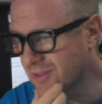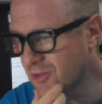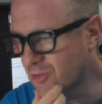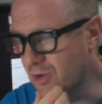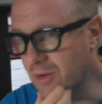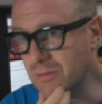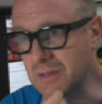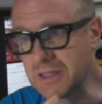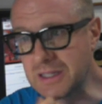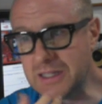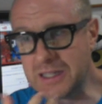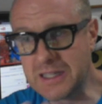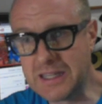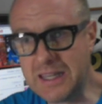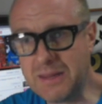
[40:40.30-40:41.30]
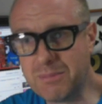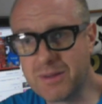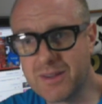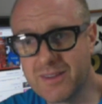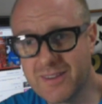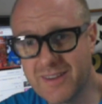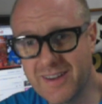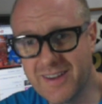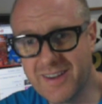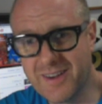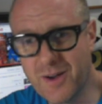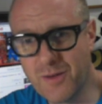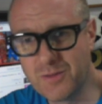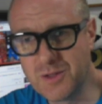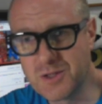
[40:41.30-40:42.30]
crumbling in a heap
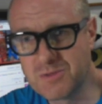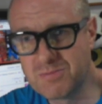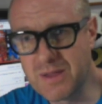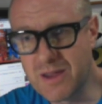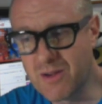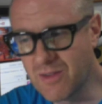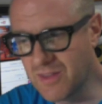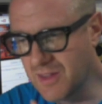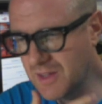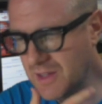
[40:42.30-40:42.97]
of despair in the